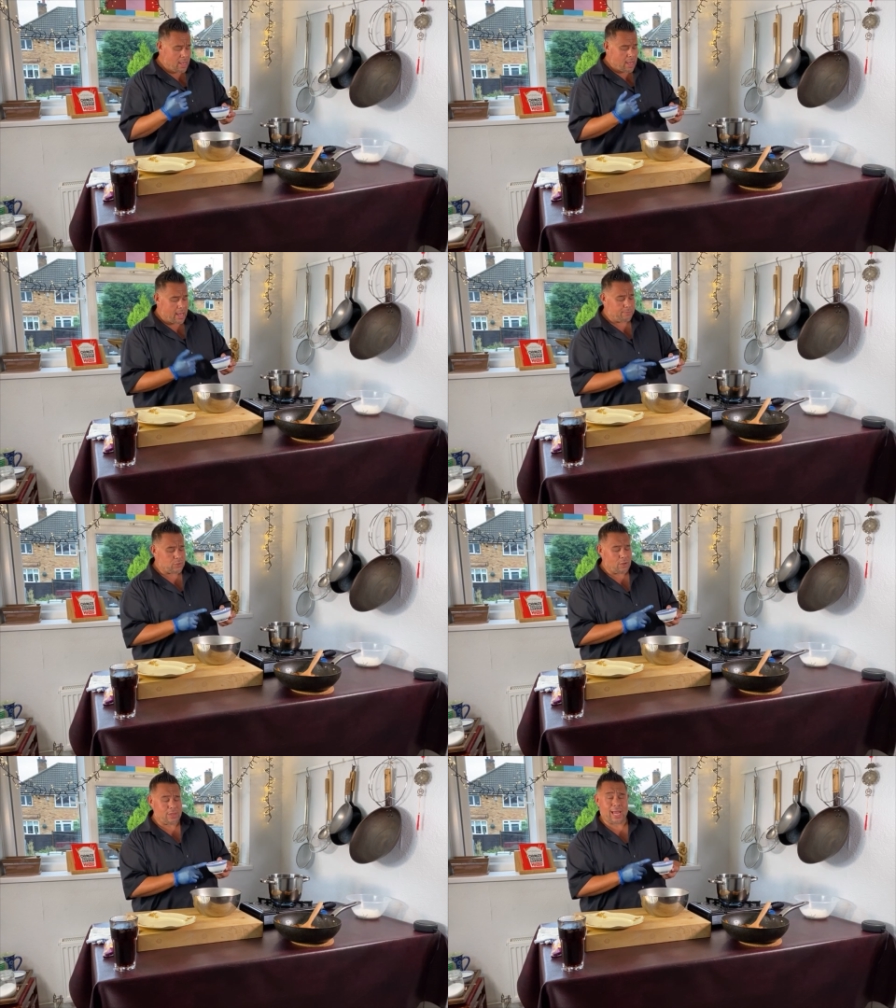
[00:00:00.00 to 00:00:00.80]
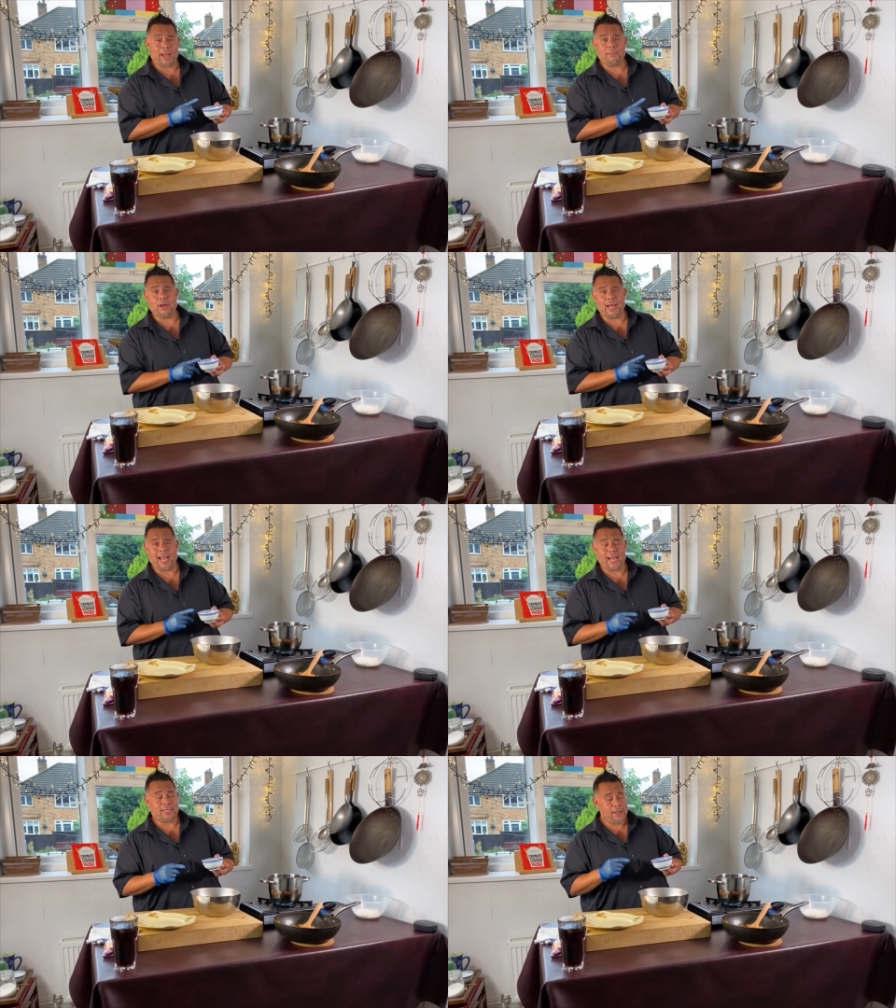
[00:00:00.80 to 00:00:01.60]
Um, to that, I'm going to
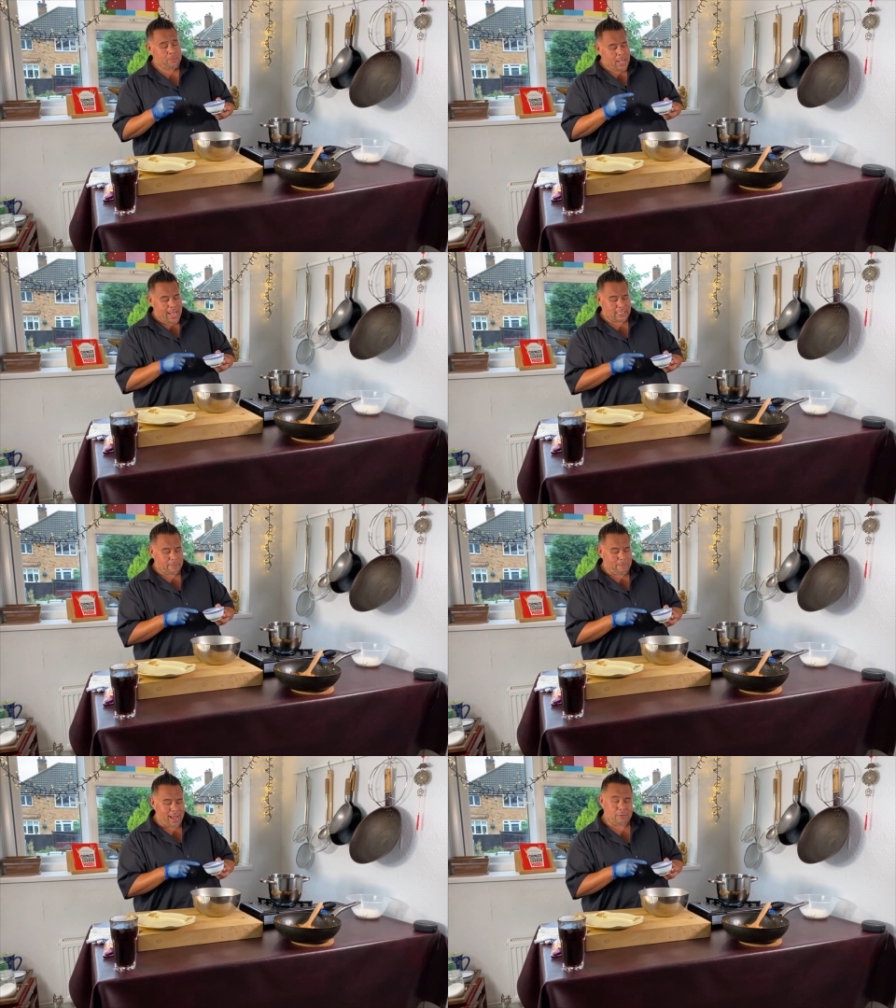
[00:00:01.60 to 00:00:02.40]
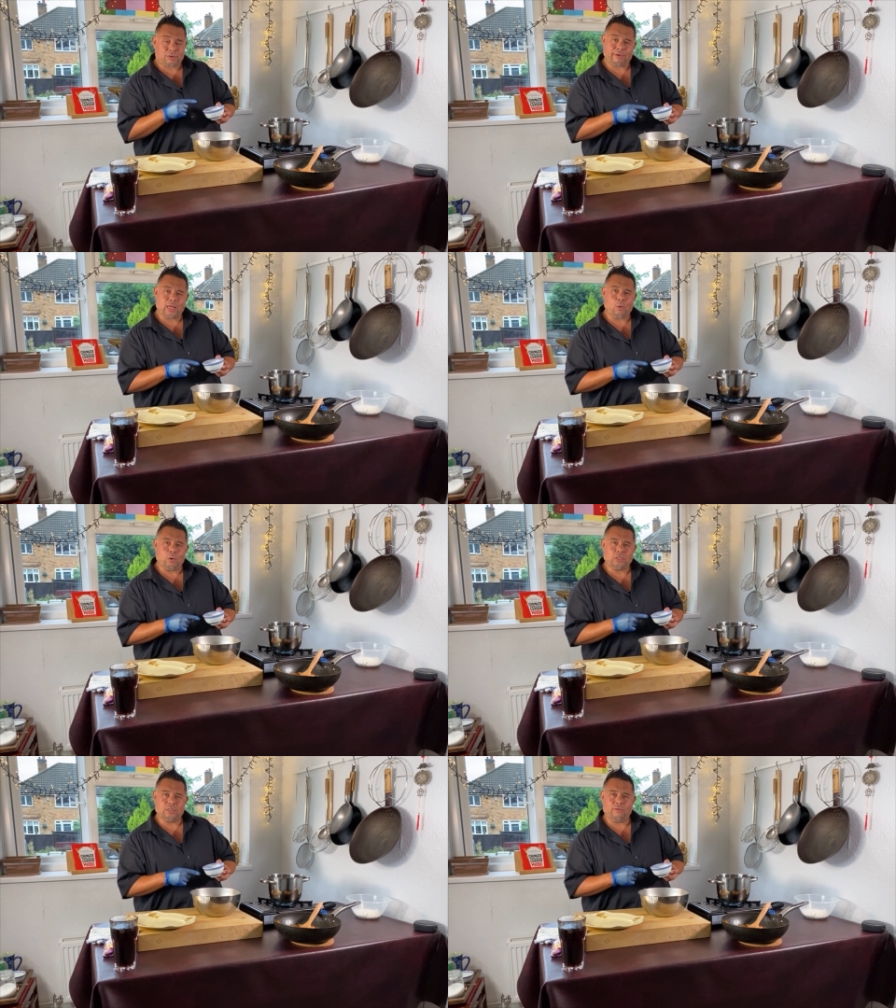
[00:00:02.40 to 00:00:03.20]
add, it's about three
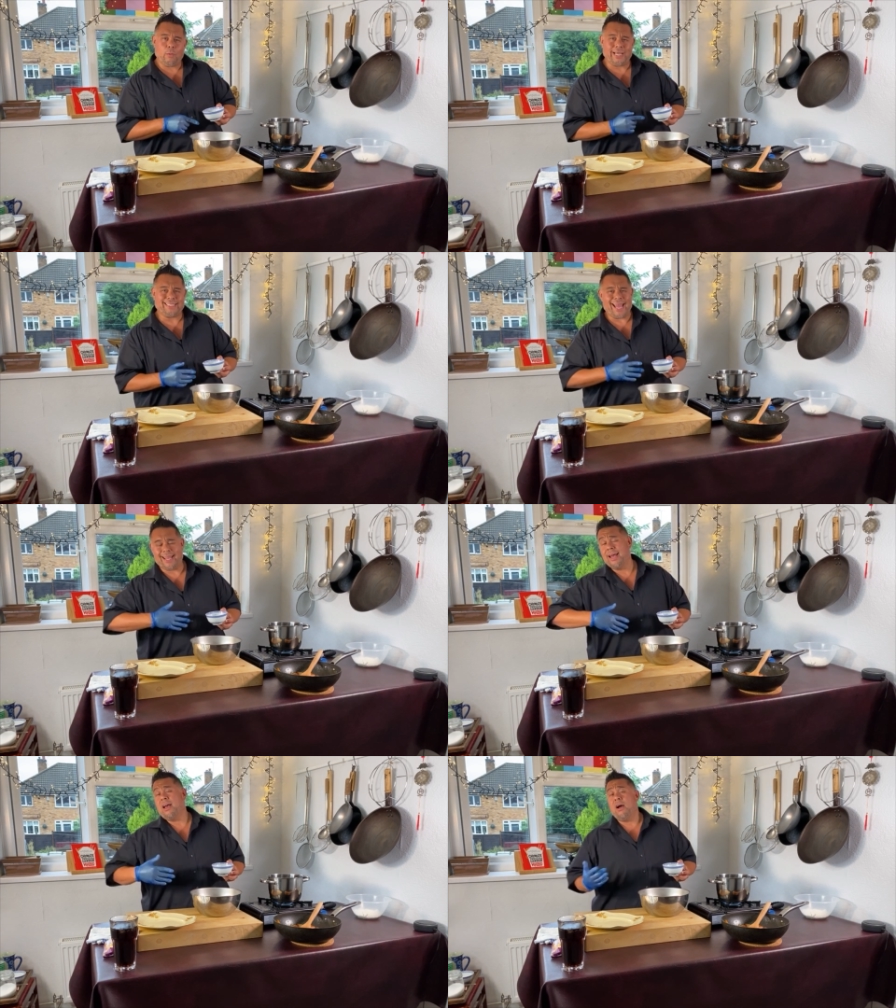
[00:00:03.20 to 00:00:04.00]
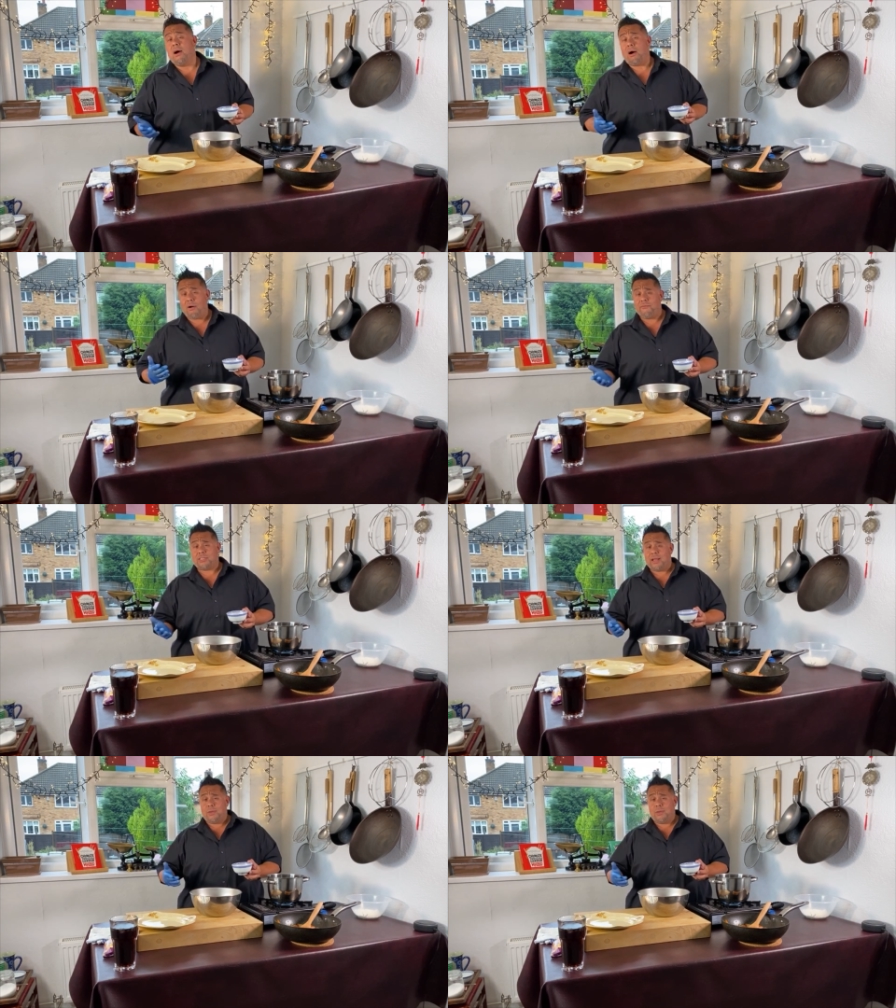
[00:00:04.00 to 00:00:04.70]
quarters of a whisked egg. Obviously,